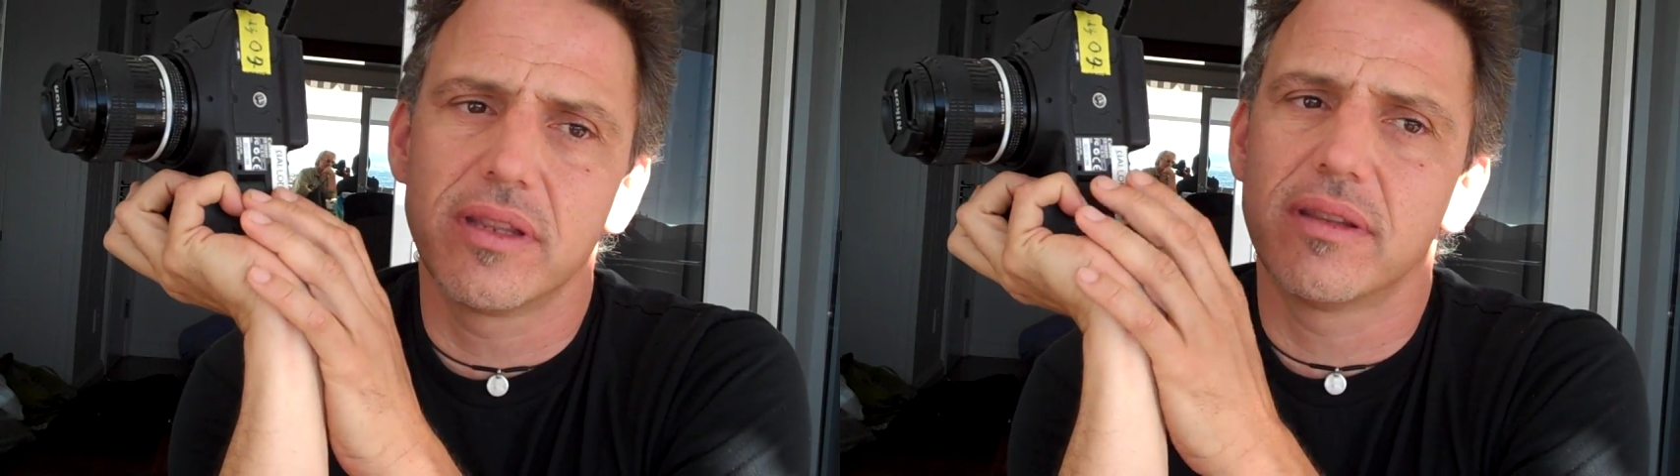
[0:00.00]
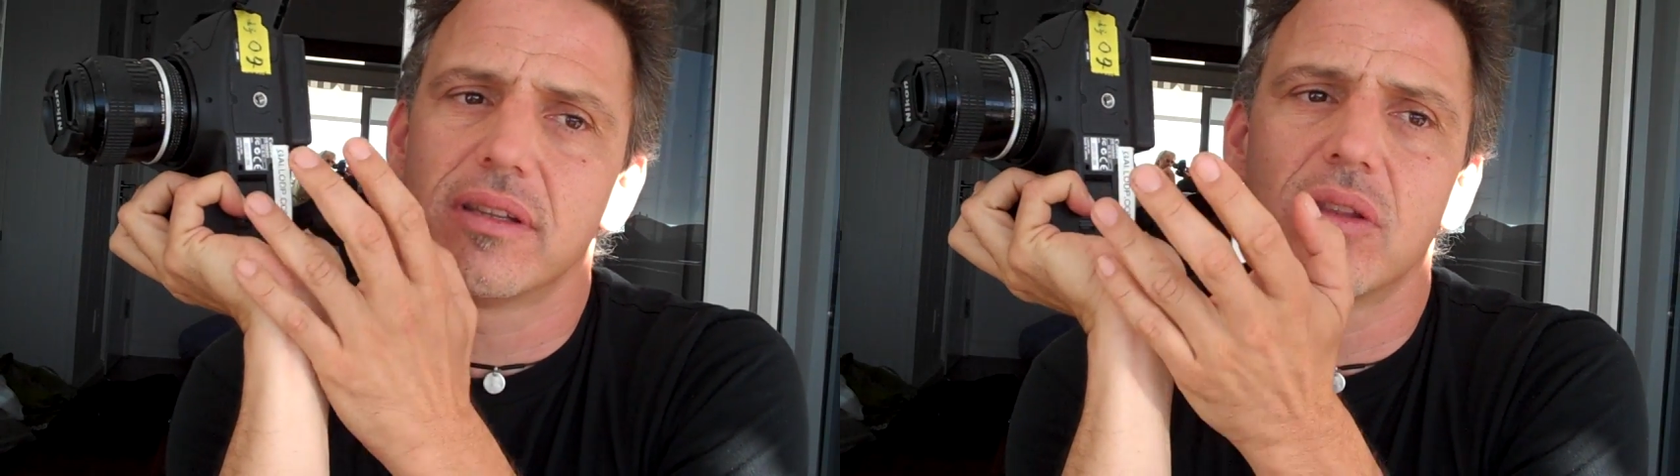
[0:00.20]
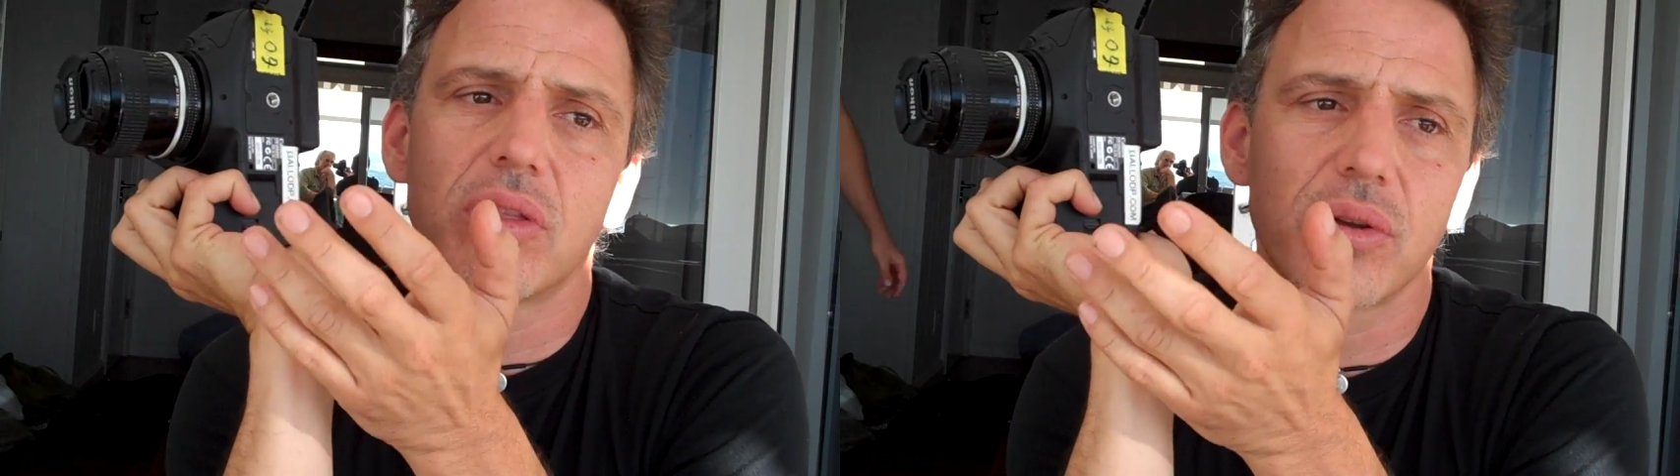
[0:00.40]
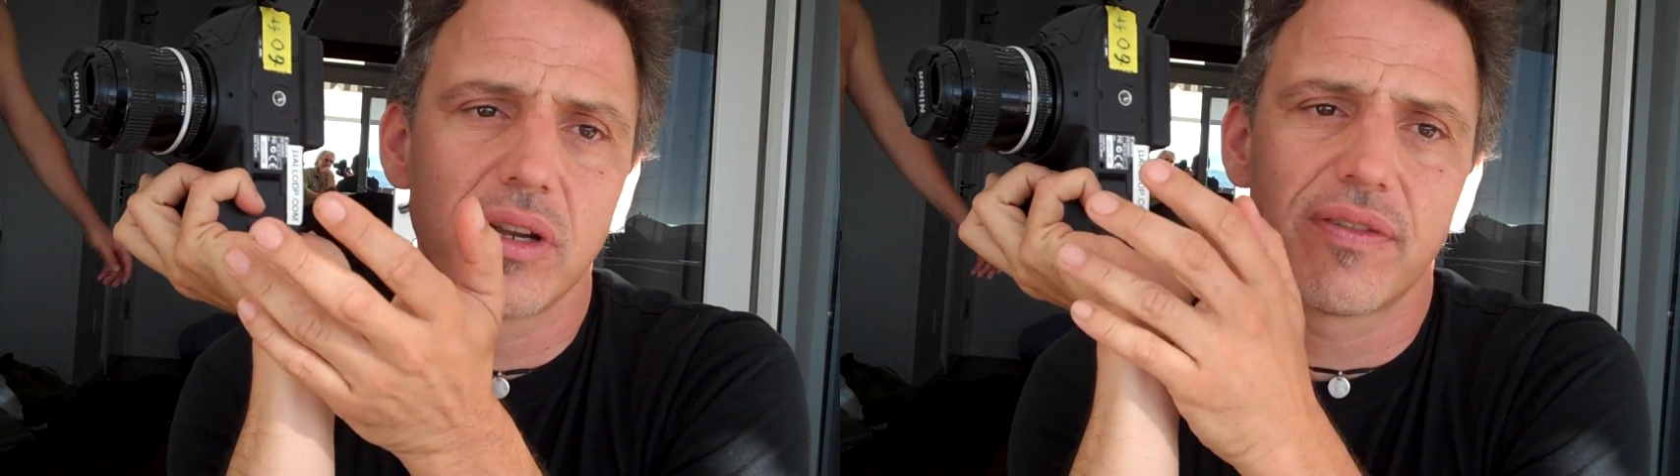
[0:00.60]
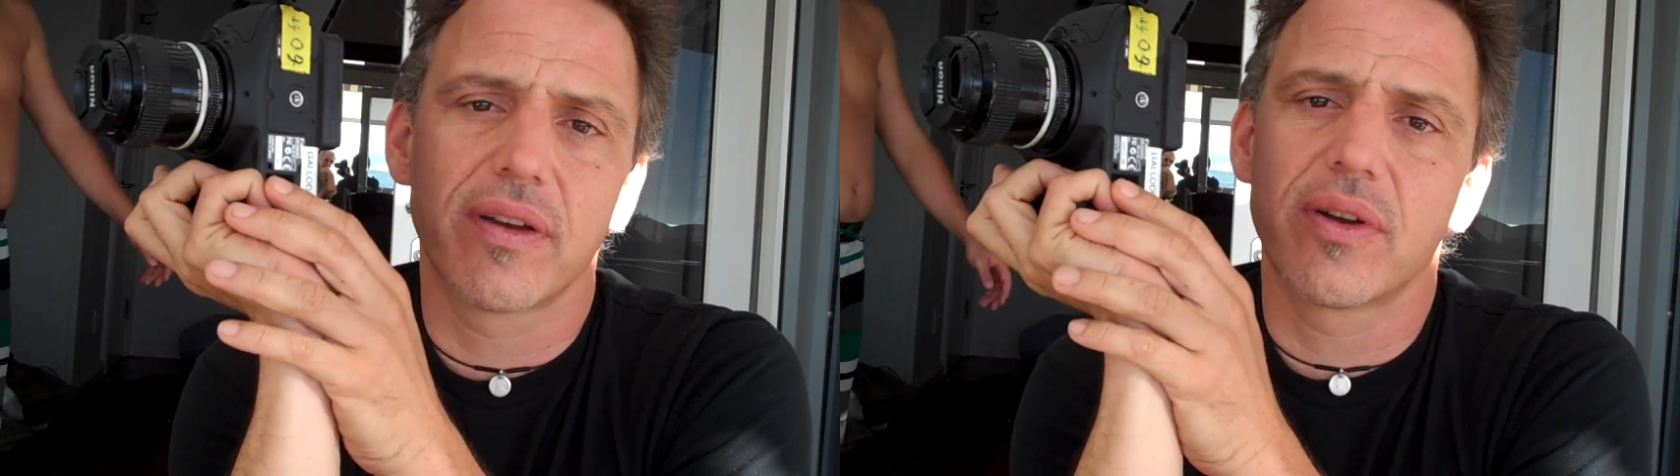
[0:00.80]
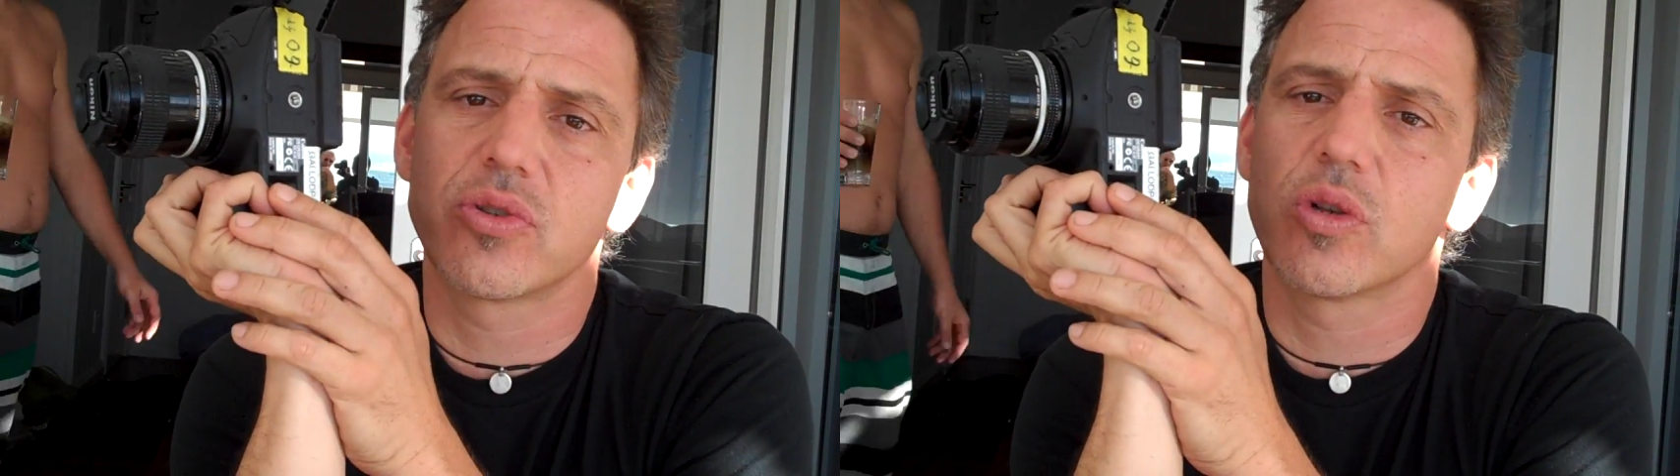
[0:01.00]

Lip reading: 3,500,